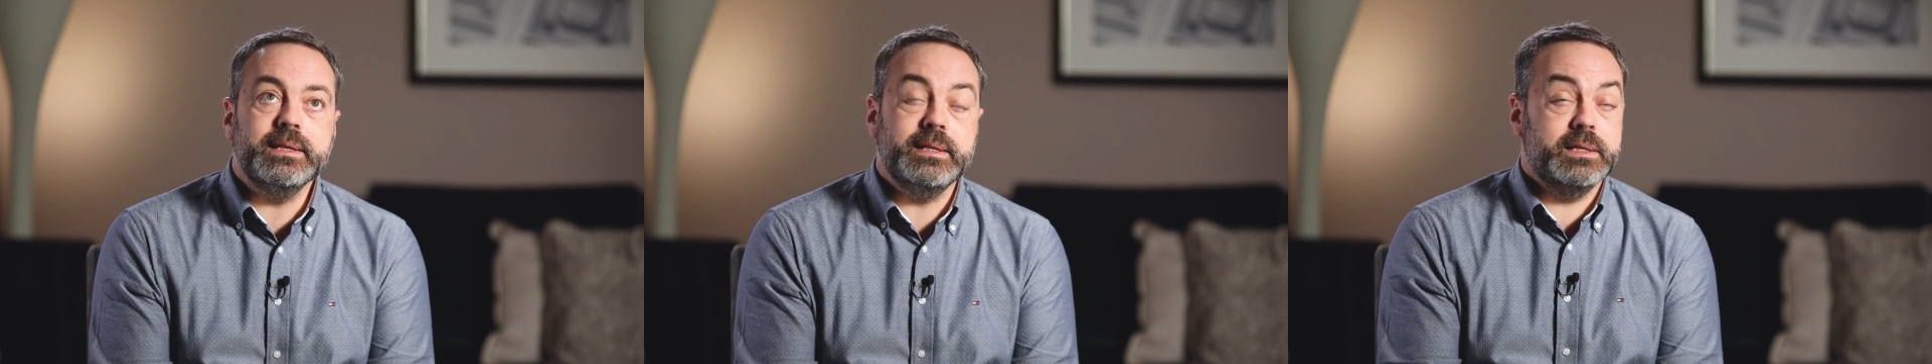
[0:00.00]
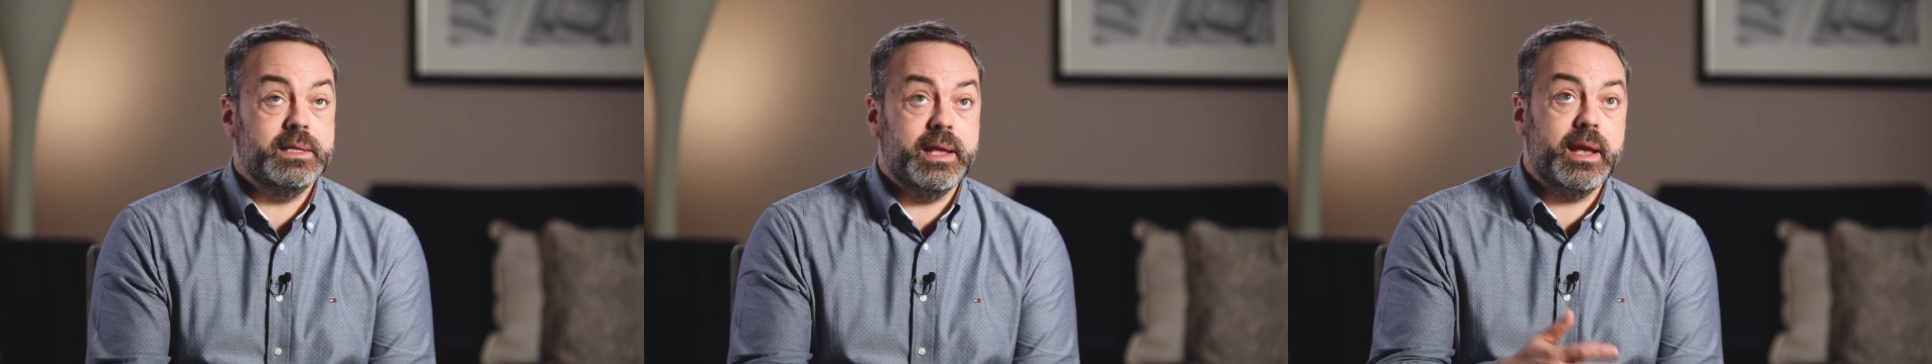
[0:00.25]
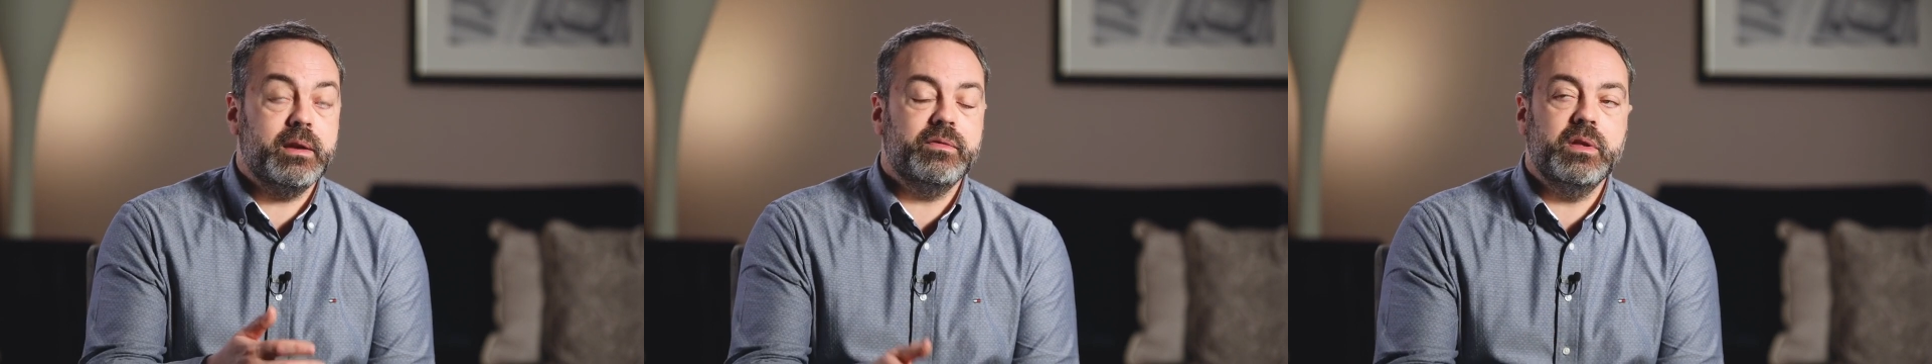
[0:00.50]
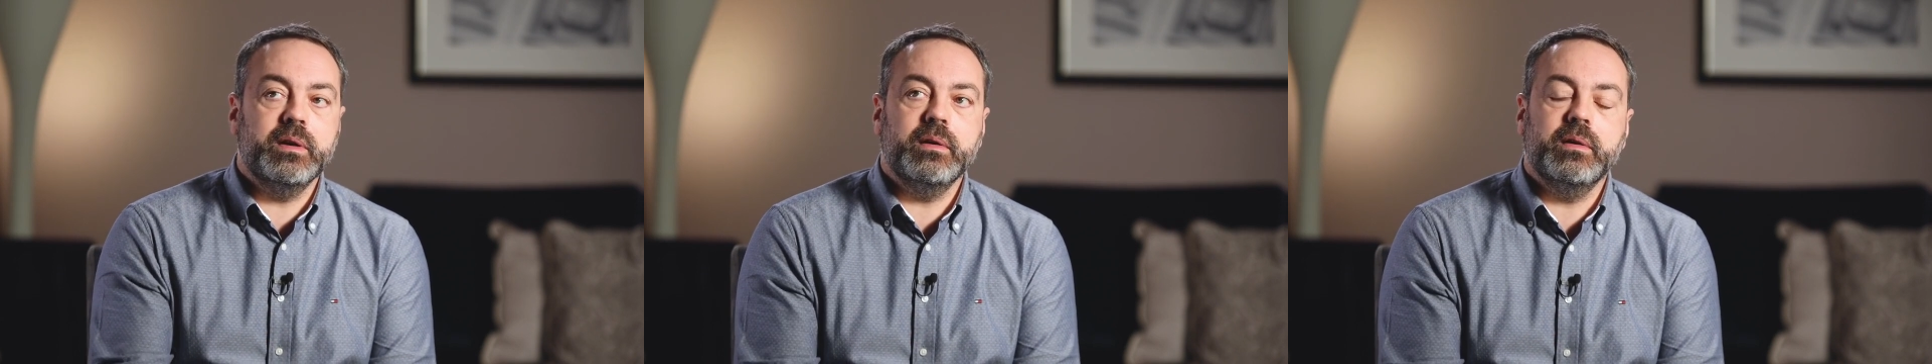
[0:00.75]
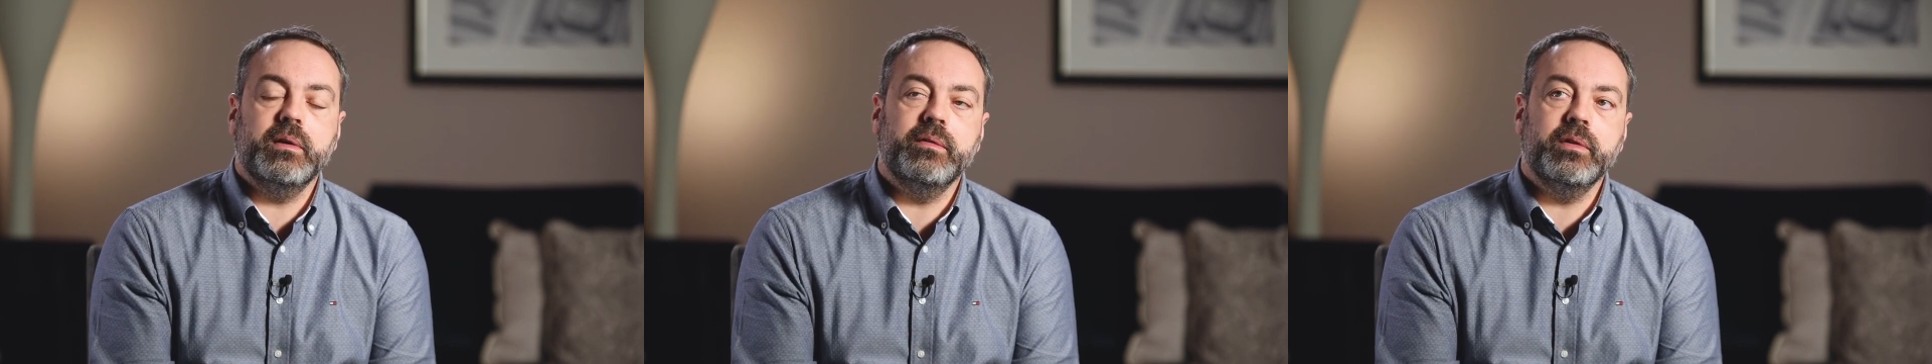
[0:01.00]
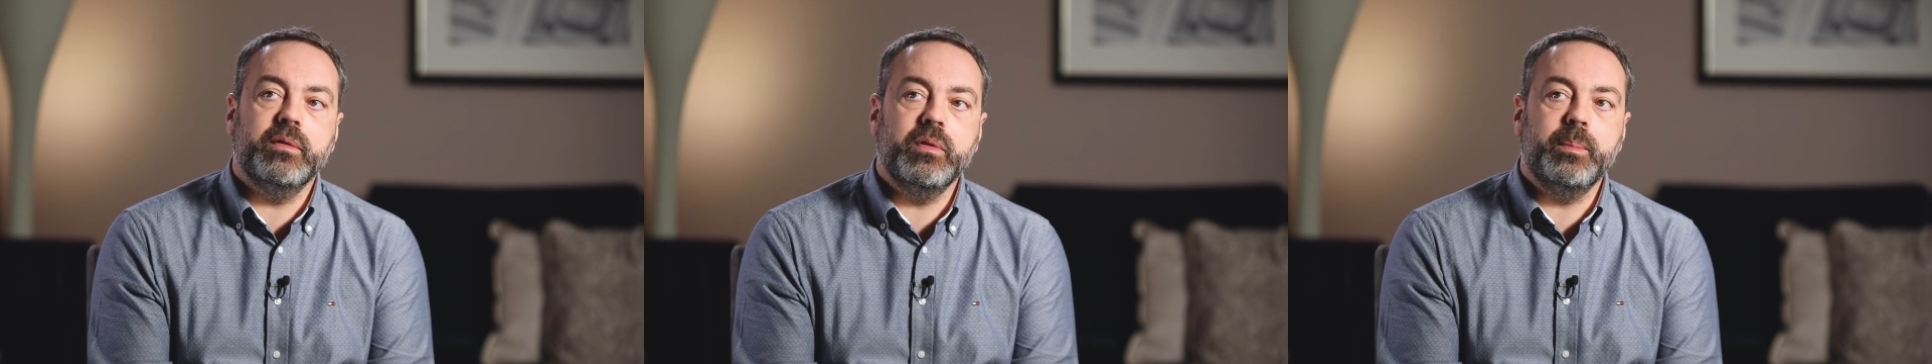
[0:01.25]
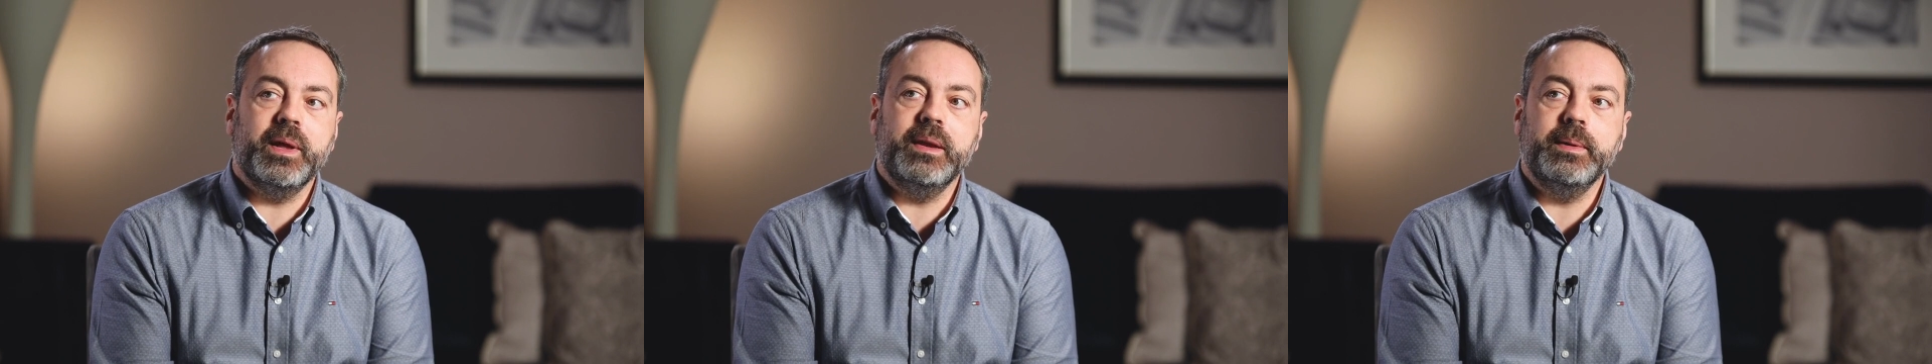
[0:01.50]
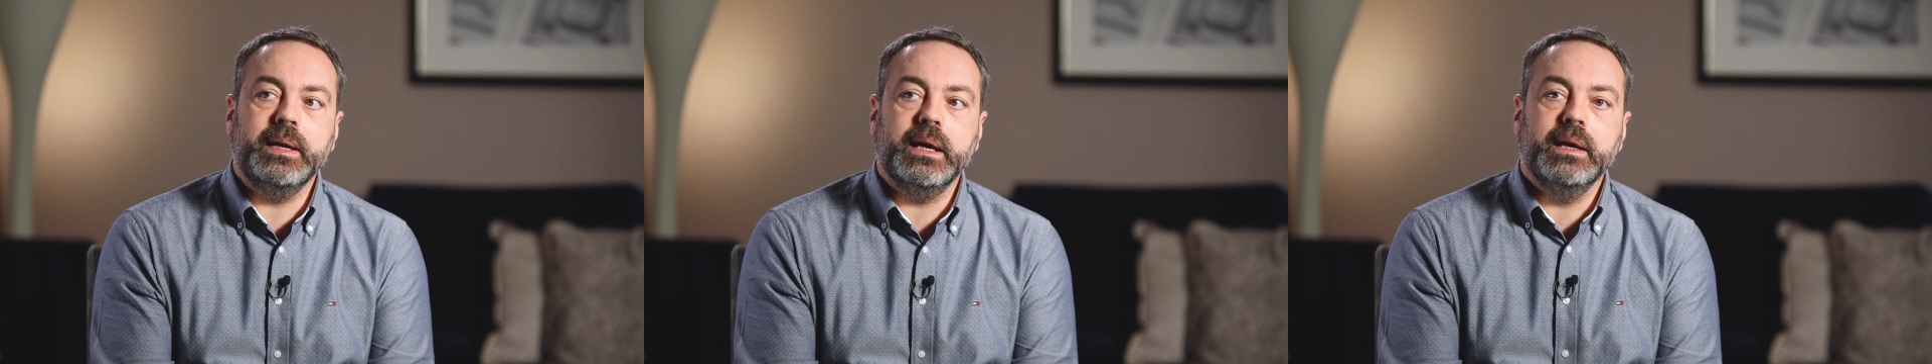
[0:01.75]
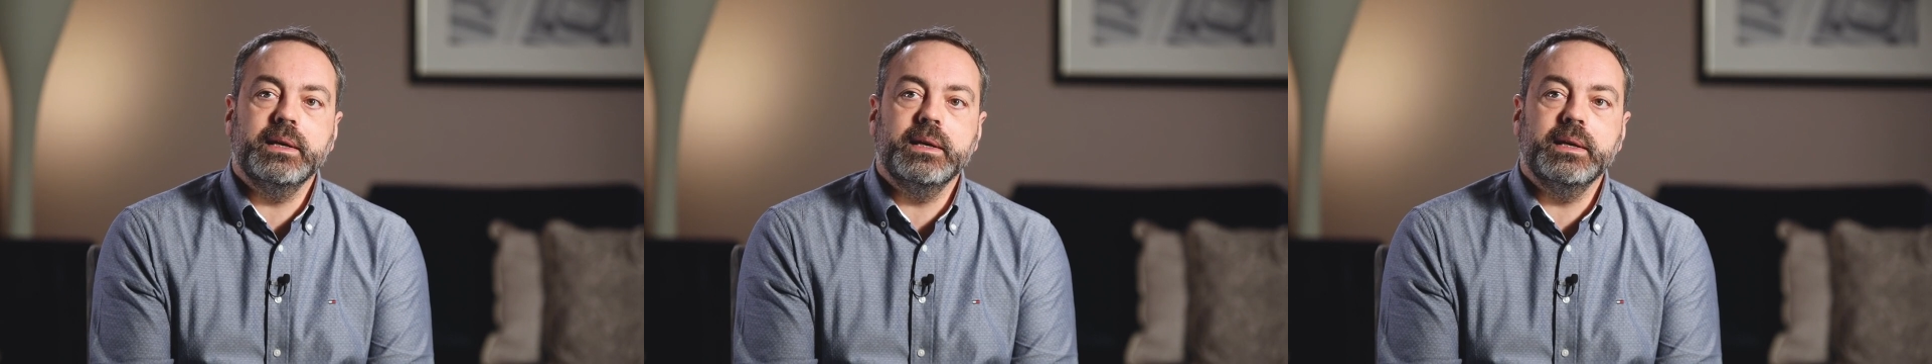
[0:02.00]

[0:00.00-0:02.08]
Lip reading: since the end of the pandemic.